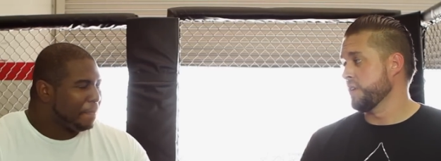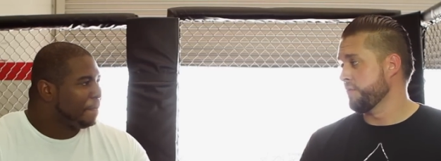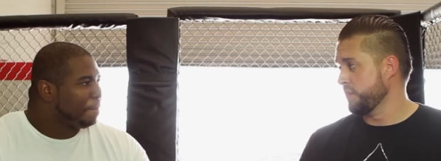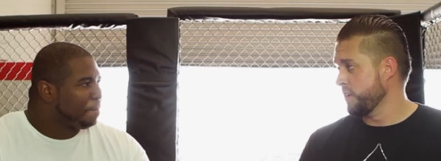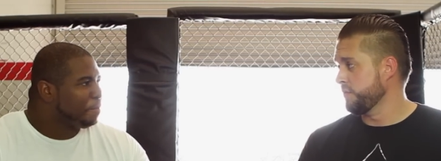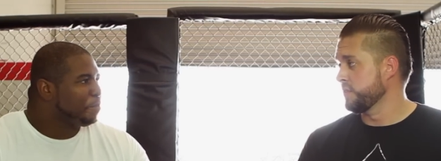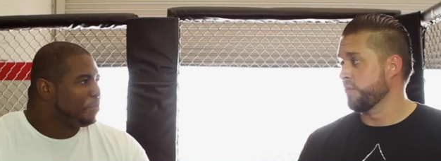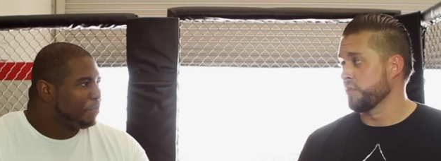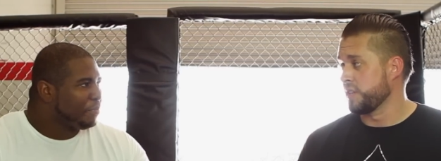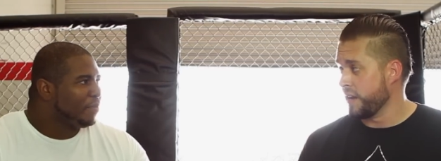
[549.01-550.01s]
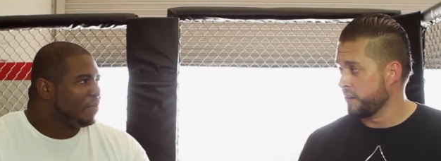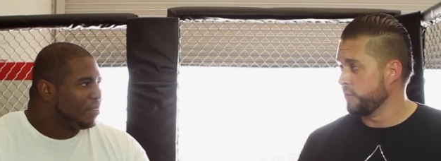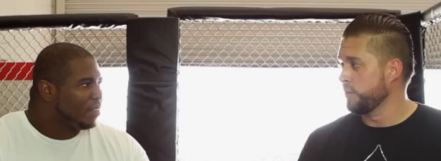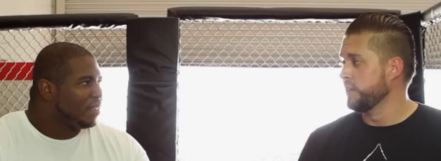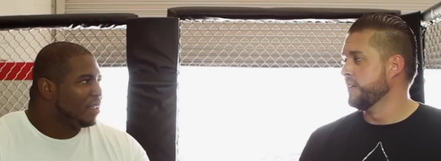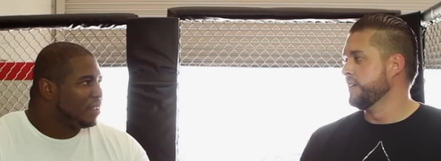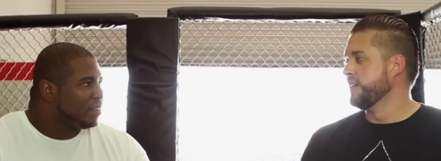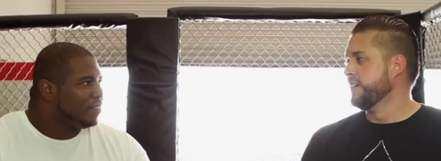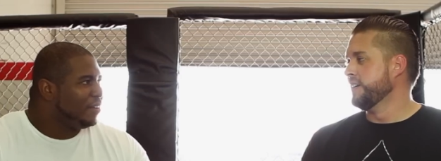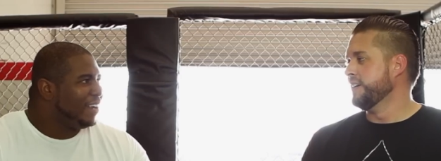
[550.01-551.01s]
Speaker 1: Tough Enough. It's for a title.
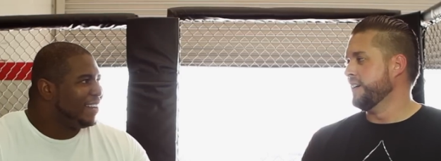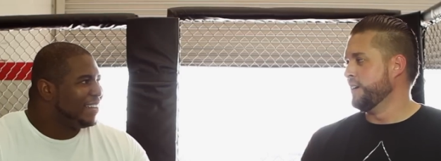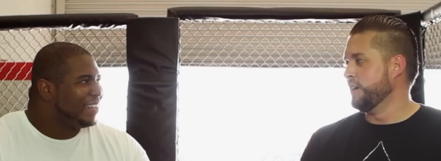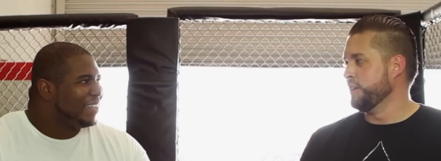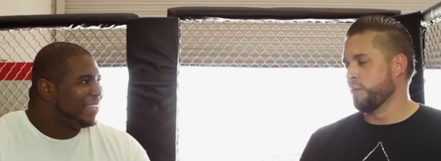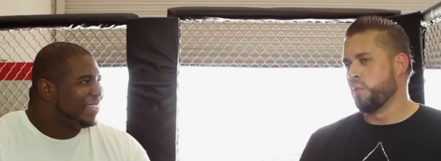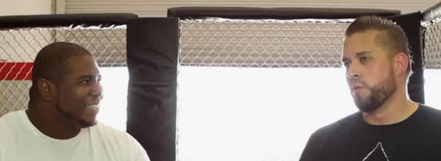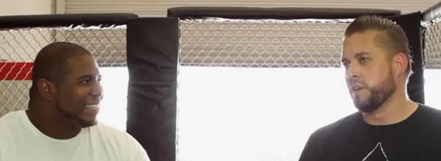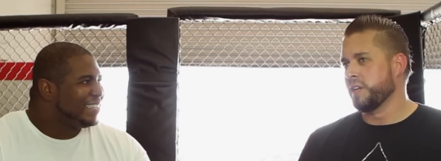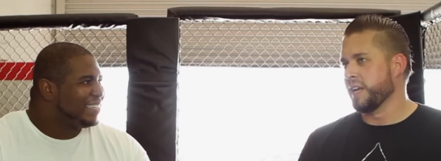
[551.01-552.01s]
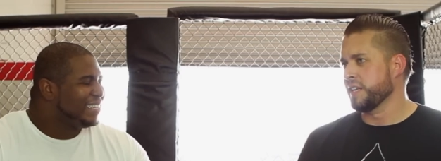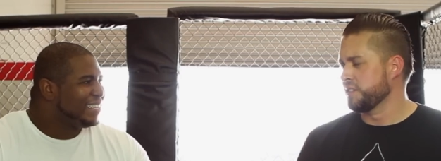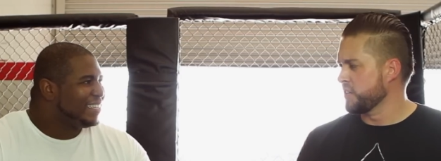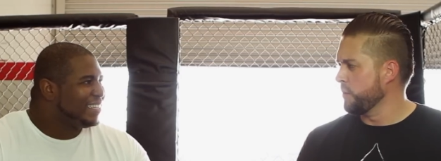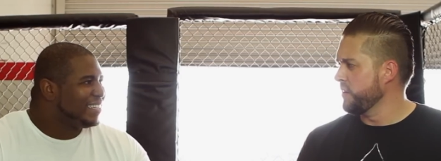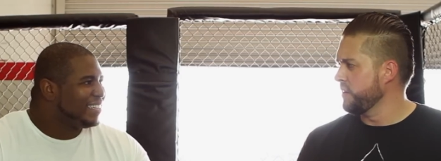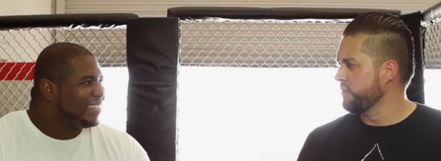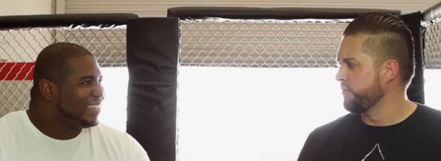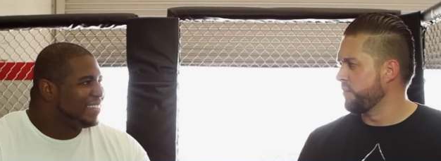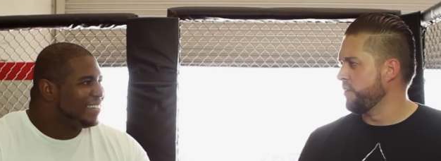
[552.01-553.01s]
Right. Uh, your opponent, I guess, is coming
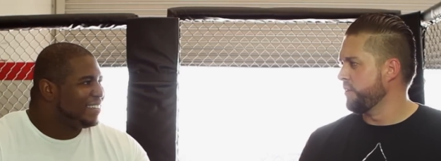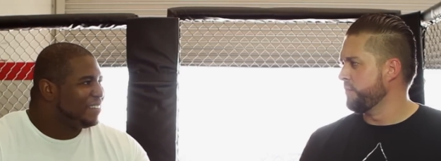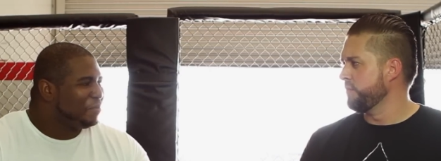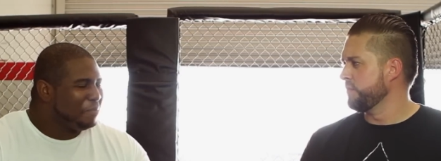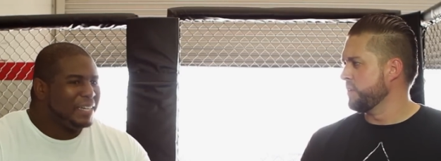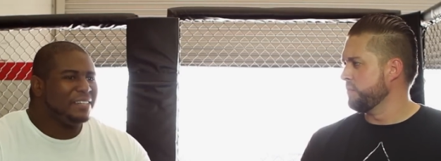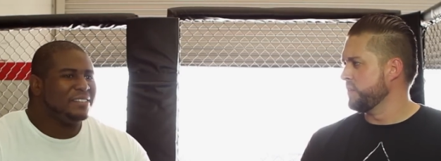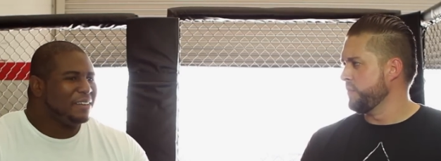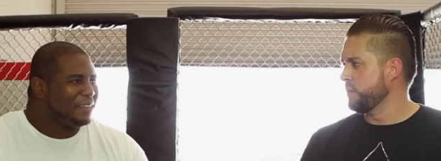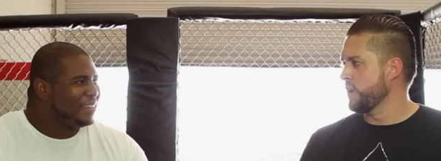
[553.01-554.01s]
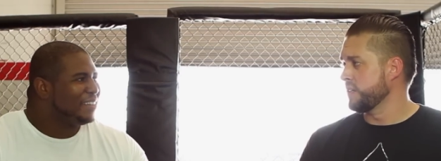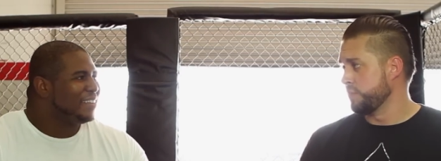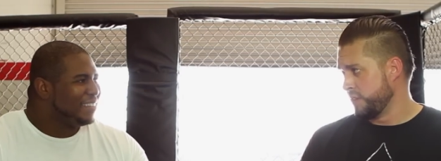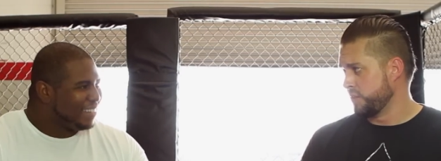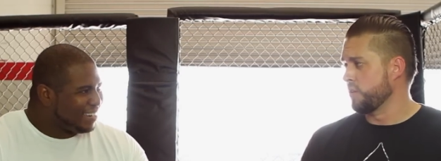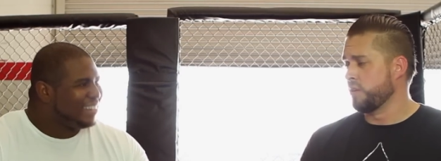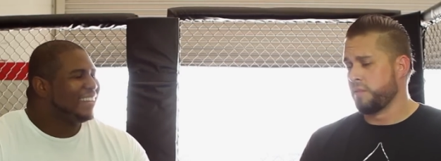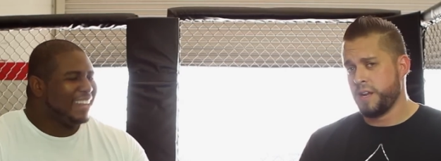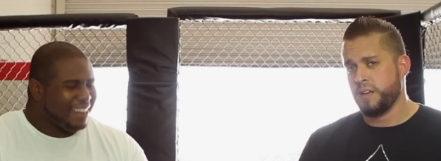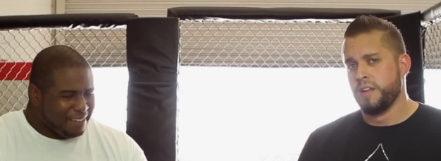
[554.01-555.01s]
in from the, the, Midwest, Minnesota,
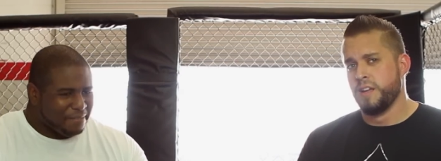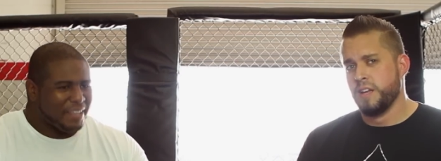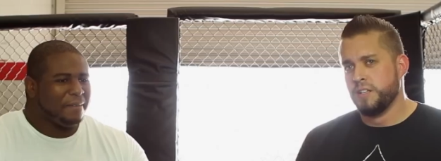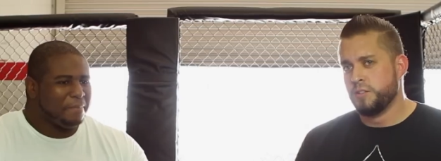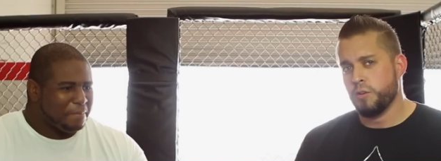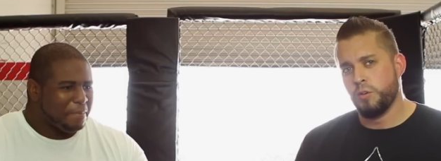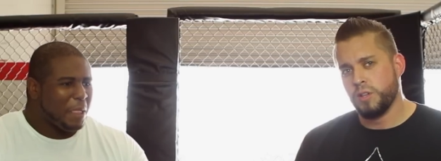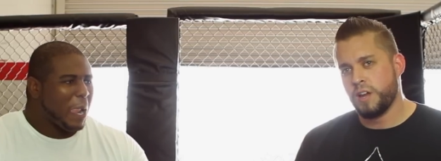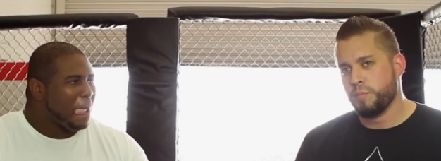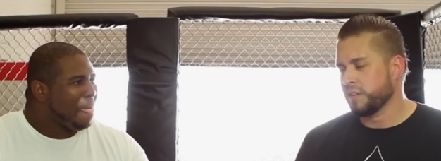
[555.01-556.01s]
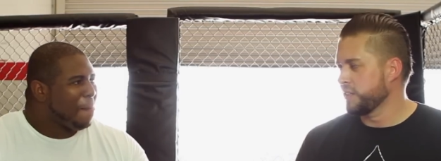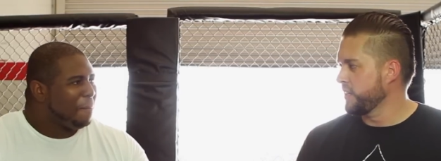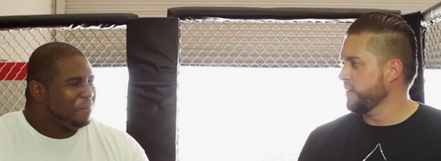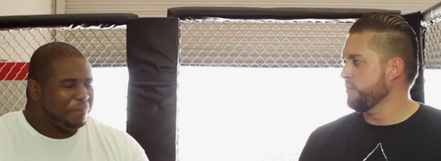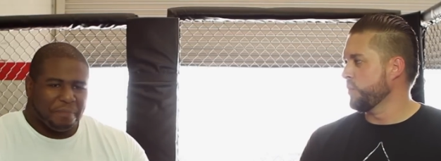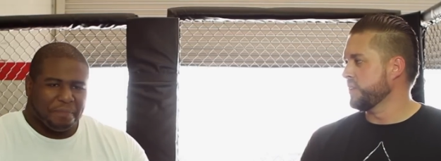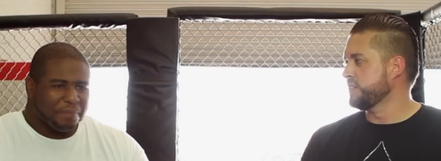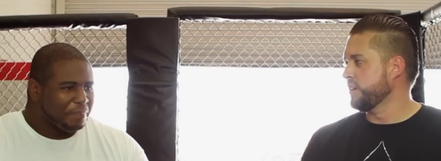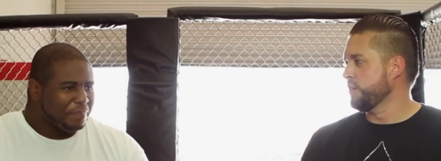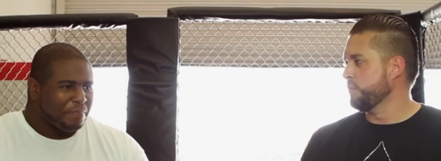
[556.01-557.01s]
right? Yeah. Don't know a lot about the kid,
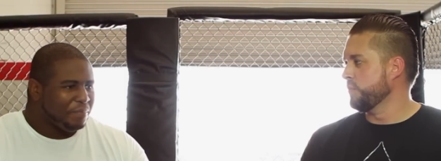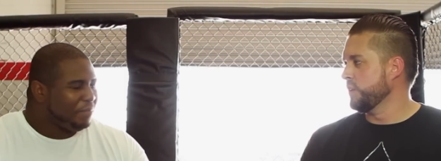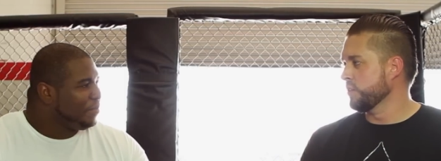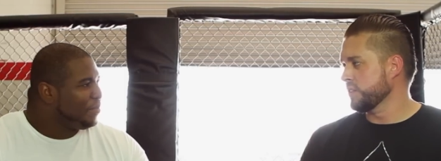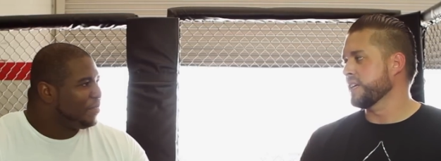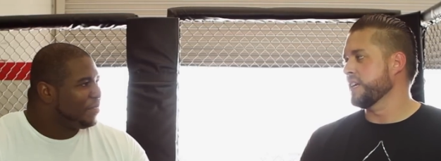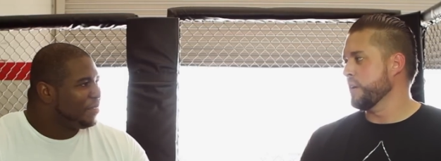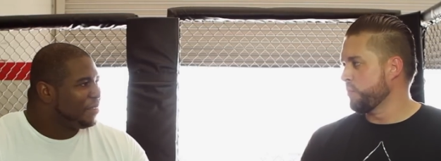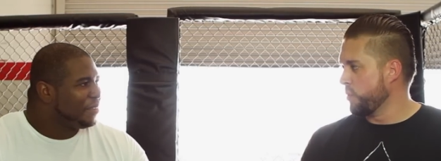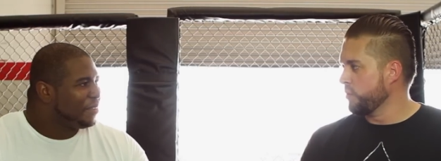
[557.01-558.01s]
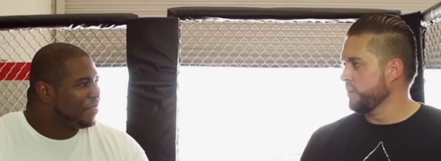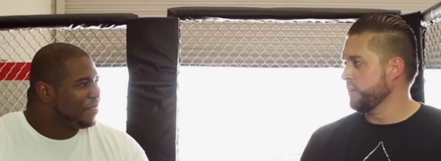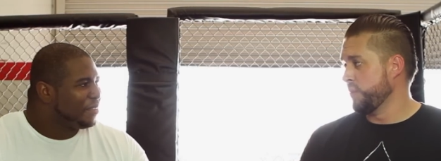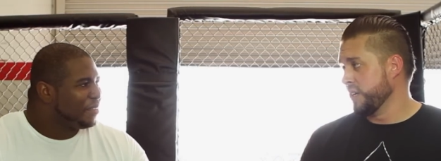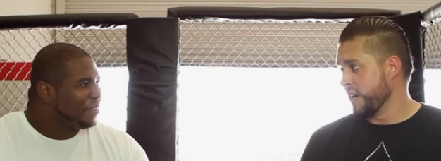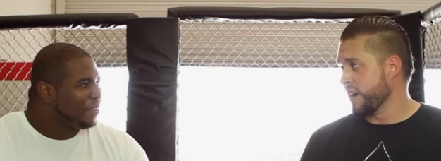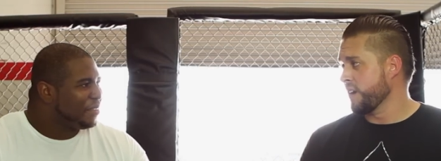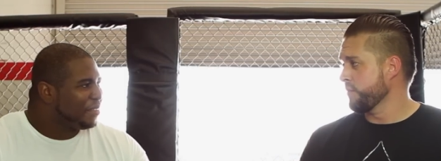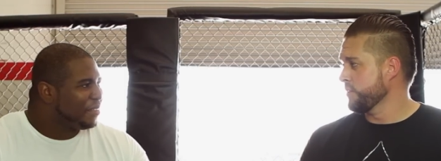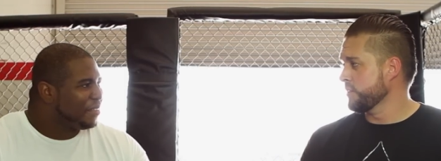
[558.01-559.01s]
but um, looks like a game opponent, a big
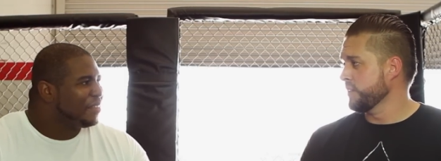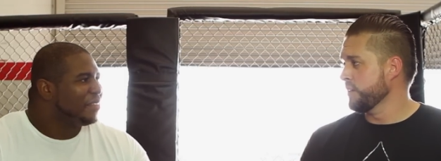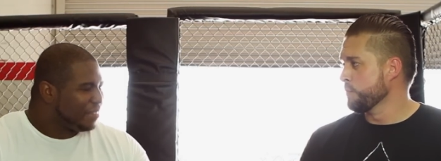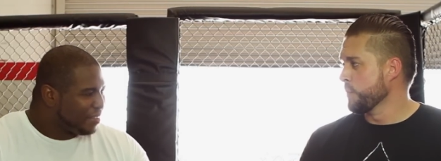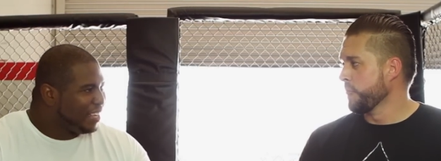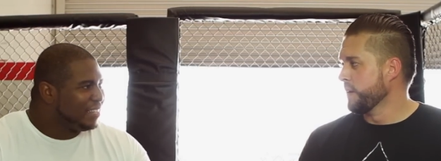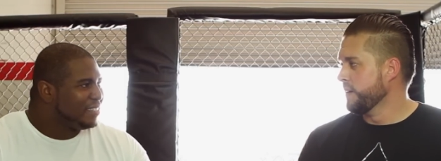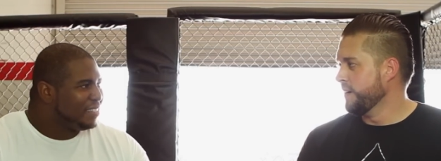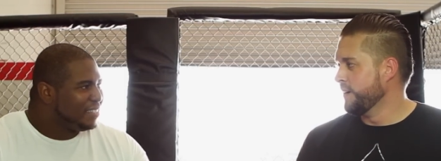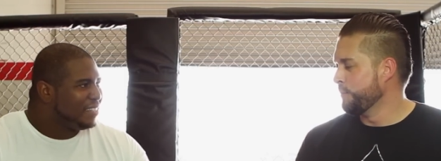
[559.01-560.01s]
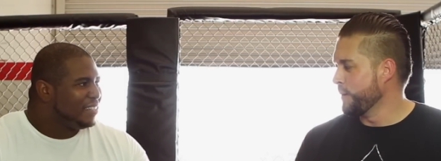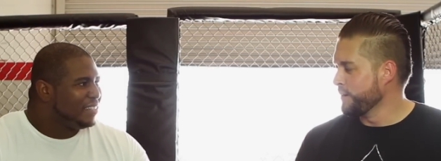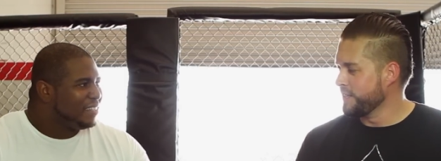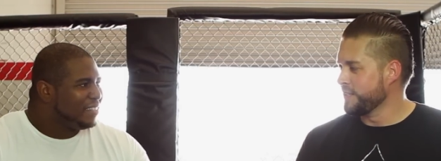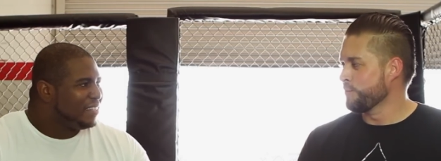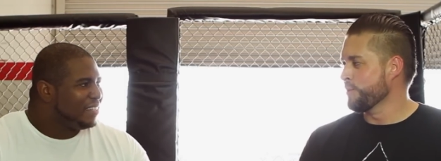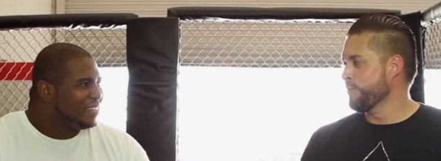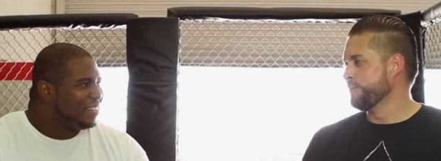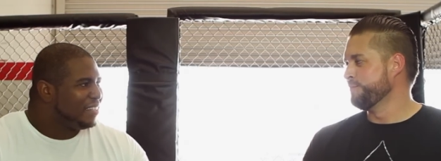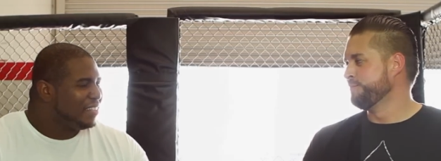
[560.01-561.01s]
guy, obviously. Yes. Um, how you see this one going?